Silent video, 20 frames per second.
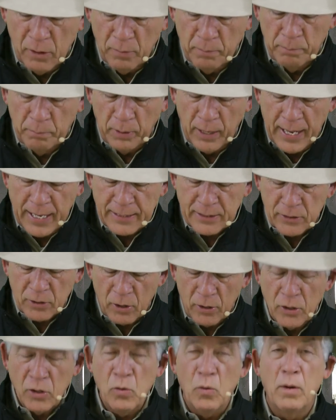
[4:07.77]
you. Blessed
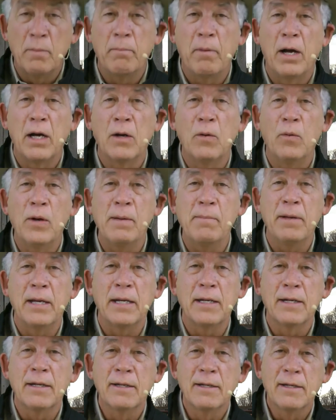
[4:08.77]
are you among
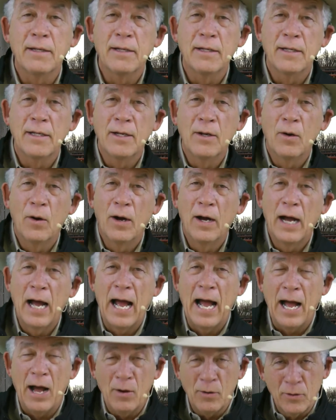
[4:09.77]
women.
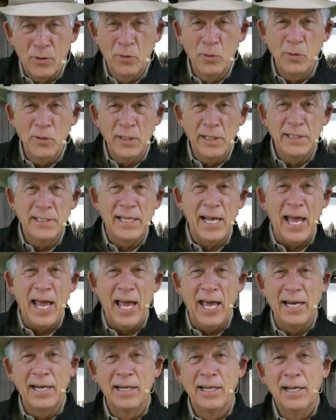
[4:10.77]
How cool is
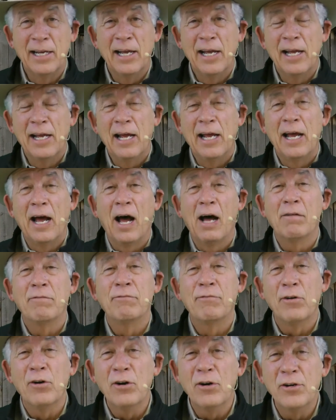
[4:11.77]
that? A
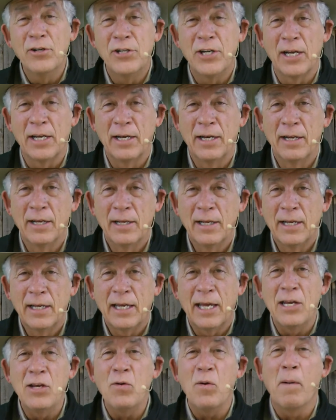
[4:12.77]
virgin.
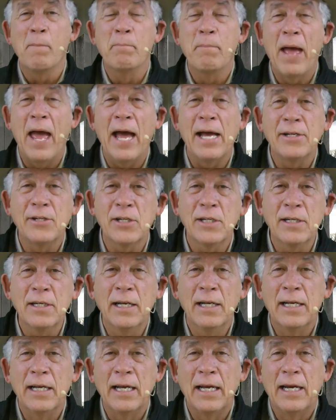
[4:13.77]
Can you imagine
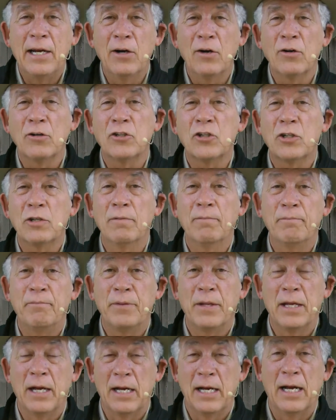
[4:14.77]
here,
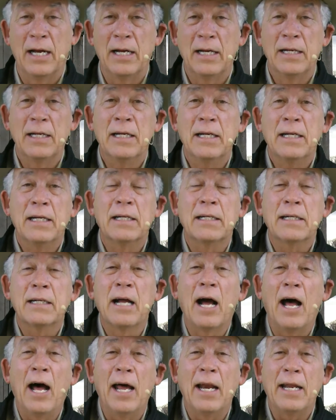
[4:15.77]

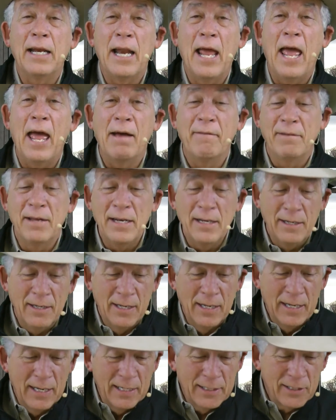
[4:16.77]
God in heaven
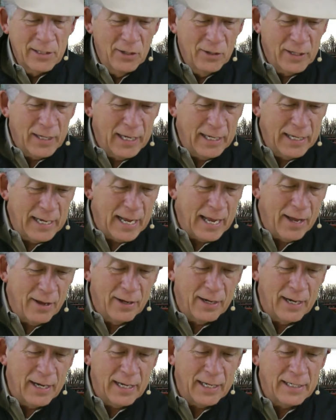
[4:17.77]
is looking
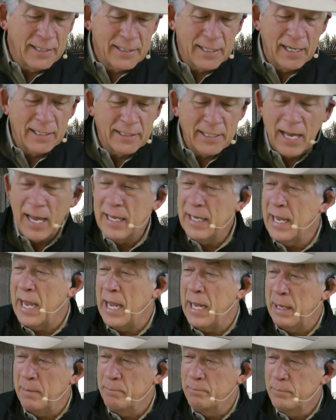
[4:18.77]
down and he says, hey,
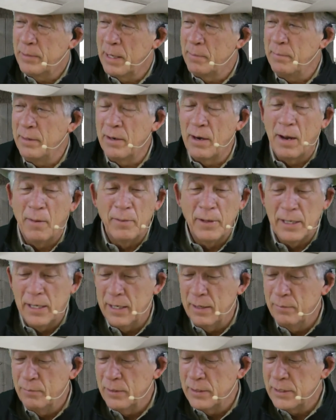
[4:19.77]
Gabe, come here. I
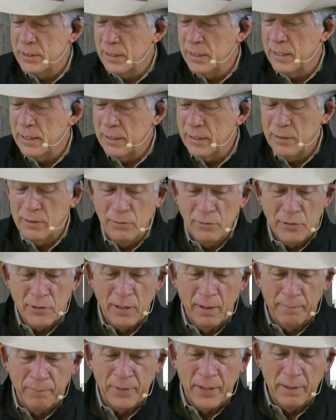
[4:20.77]
want you to do
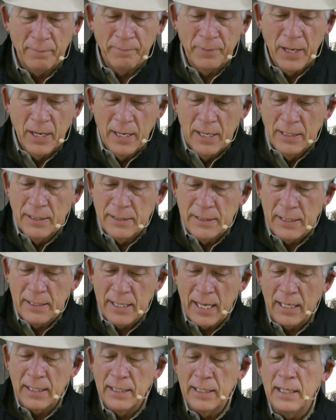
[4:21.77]
something. See
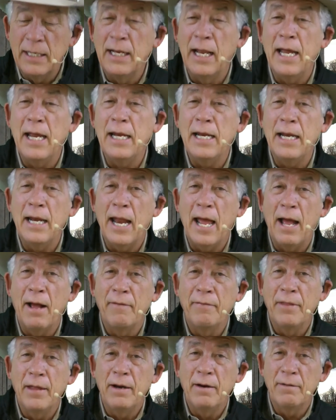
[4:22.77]
that little lady
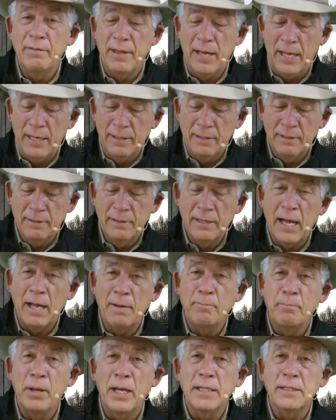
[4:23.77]
down there,
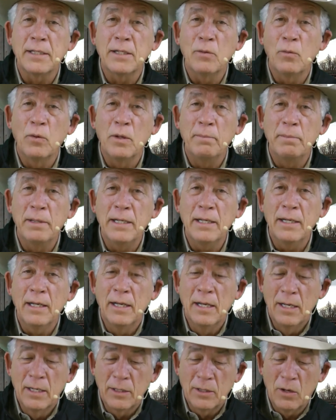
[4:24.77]
that peasant woman?
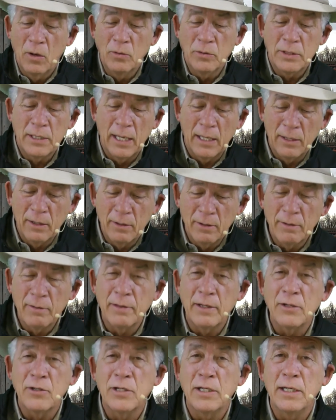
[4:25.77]
Go tell her
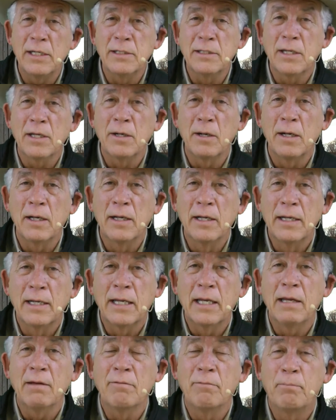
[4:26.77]
that she's going to
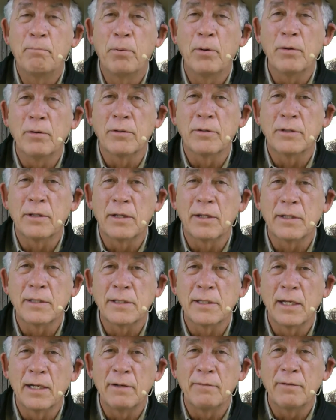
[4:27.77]
give birth to the
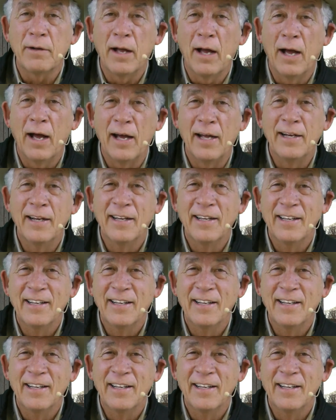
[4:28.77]
Son of God.